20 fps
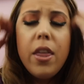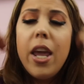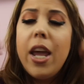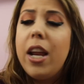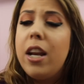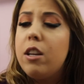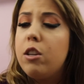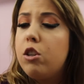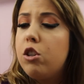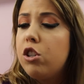
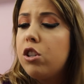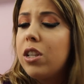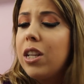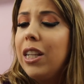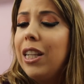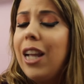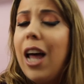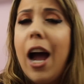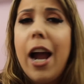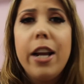It just
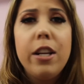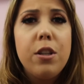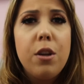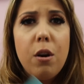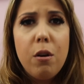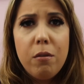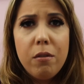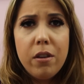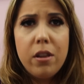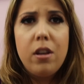glides
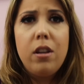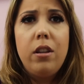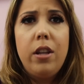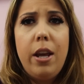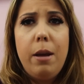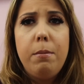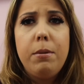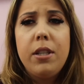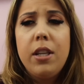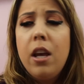over the
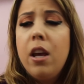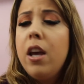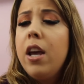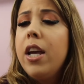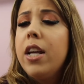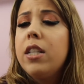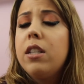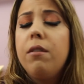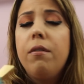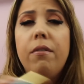lips,
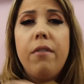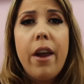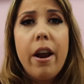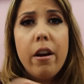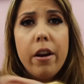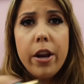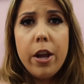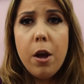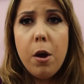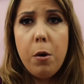It's
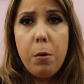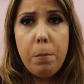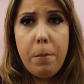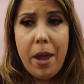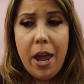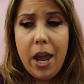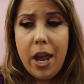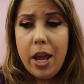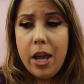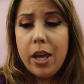very
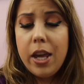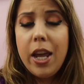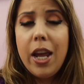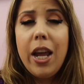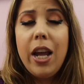opaque.